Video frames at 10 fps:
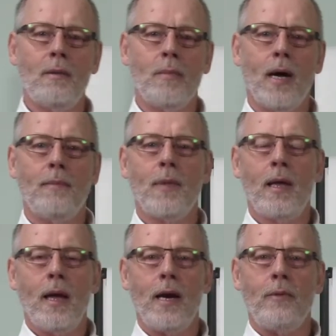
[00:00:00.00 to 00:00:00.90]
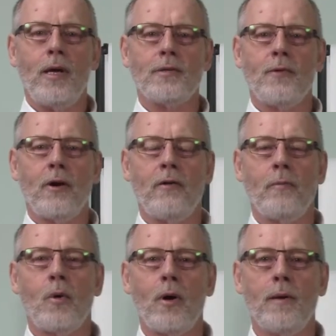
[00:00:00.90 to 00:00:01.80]
But anyway, it's very
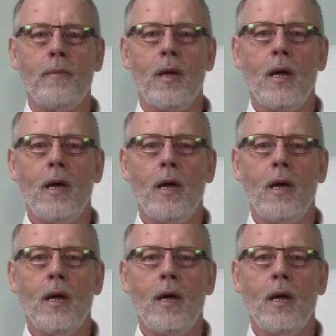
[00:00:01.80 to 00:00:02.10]
important.